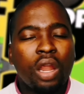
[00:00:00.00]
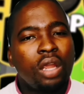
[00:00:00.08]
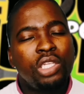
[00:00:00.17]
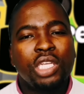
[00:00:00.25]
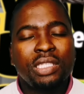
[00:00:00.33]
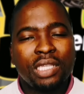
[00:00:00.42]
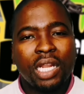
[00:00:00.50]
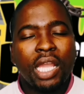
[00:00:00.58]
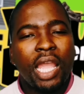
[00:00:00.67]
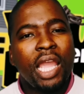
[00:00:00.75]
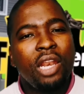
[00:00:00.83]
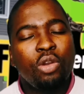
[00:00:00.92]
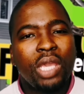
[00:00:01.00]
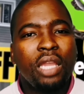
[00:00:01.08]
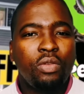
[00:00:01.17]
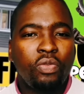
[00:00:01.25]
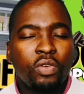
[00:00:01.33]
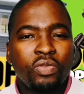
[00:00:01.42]
year, just
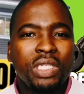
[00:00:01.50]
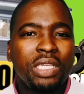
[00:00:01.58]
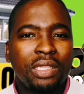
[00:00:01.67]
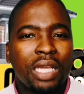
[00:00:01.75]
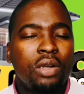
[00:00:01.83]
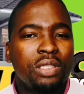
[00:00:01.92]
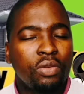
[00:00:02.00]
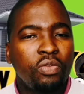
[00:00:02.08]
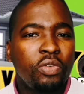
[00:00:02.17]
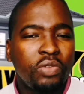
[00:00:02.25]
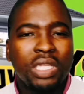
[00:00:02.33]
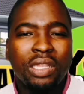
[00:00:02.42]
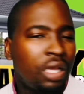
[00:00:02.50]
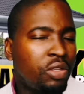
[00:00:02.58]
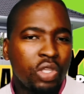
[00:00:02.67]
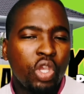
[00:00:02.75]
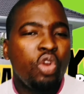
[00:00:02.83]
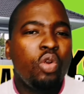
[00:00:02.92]
allocate
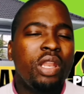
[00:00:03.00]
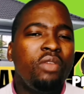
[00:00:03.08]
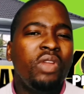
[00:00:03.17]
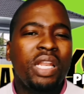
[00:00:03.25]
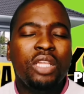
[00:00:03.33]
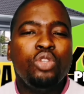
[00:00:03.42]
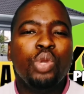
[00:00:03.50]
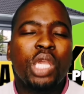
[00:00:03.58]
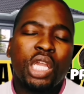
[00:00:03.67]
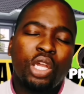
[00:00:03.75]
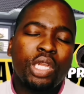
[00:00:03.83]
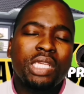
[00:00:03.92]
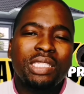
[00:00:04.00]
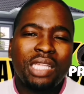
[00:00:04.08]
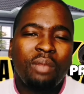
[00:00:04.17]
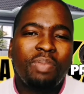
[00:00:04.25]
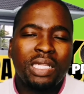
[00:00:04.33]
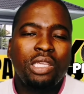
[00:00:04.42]
15,000. You don't even need to
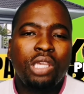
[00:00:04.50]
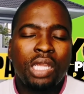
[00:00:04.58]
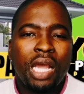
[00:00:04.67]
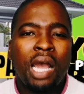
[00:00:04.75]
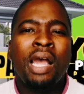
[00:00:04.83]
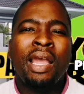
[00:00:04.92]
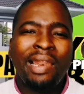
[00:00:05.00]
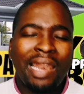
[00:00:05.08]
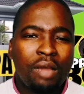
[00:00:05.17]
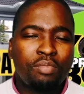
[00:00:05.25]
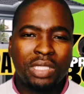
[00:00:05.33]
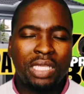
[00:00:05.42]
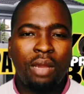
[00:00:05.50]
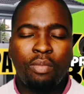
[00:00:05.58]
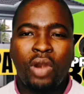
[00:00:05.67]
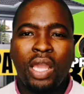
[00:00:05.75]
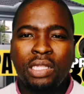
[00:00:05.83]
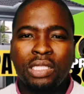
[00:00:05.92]
increase that particular lump
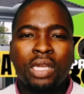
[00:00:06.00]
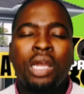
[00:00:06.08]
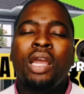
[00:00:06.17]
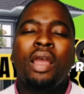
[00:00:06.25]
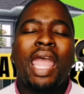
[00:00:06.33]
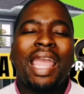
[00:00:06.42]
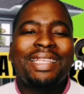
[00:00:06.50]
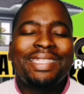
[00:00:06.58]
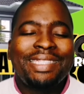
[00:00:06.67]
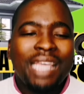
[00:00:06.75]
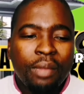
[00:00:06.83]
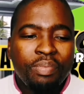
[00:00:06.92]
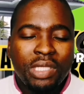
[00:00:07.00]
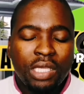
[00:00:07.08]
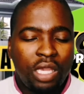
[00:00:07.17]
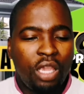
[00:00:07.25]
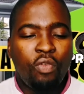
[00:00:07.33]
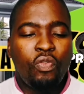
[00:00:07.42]
sum, right?
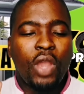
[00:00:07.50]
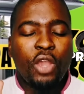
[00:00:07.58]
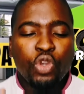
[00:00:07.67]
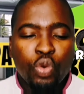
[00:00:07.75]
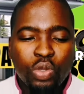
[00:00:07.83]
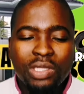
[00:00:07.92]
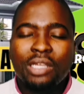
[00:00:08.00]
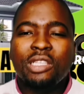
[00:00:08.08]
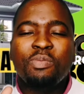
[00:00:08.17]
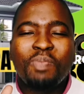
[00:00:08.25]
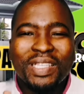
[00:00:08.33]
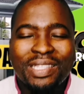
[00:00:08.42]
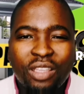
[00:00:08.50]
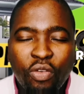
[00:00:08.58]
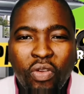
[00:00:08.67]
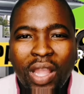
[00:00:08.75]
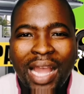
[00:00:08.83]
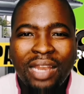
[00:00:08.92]
except if you are using
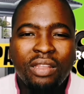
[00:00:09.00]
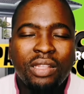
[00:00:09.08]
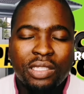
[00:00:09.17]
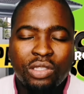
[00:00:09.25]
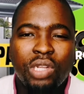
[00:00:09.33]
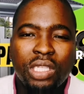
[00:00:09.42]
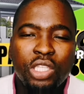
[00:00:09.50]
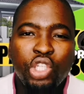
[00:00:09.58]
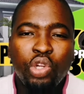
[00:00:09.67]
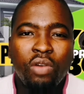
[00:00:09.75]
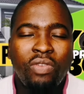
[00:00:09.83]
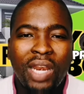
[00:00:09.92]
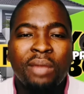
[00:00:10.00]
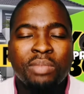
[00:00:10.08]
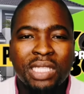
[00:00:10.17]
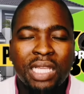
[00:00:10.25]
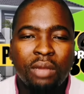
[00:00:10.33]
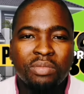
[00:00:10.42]
specifically the strategy of
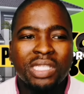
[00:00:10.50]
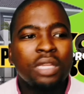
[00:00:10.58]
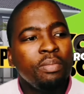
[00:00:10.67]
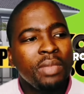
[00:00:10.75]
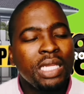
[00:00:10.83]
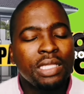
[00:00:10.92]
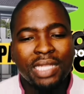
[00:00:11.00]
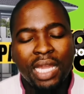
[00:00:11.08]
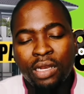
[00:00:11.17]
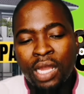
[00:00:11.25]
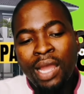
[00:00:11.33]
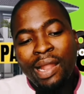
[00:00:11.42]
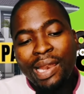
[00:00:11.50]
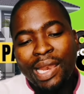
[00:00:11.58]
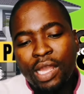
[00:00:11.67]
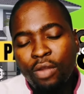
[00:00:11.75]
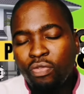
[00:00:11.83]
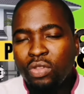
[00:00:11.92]
lump sums. It means then
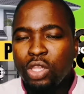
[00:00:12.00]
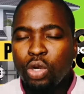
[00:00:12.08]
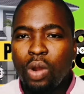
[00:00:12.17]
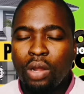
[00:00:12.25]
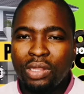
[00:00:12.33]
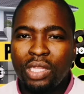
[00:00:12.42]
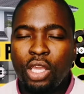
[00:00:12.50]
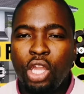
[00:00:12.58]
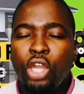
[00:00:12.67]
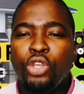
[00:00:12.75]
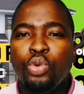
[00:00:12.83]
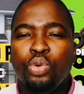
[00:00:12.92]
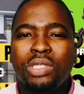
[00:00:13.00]
live throughout the year